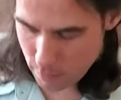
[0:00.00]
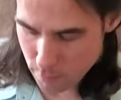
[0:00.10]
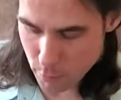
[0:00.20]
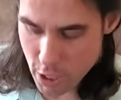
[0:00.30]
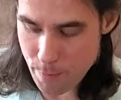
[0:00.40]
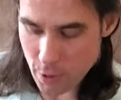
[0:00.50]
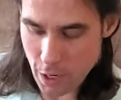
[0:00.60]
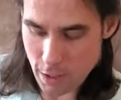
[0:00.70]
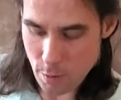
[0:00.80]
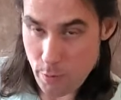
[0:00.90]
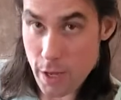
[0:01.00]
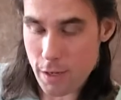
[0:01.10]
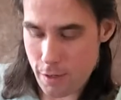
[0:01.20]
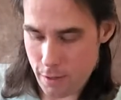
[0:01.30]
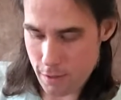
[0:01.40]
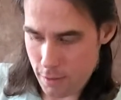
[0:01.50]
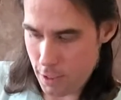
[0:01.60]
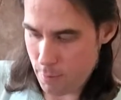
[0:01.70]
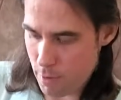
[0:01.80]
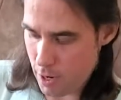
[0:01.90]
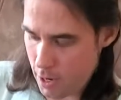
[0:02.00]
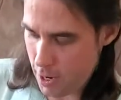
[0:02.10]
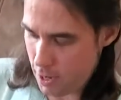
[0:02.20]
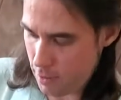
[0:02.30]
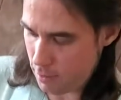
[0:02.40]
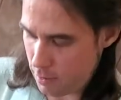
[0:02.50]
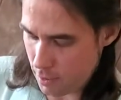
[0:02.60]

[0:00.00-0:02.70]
Manipulating the pick in my hand.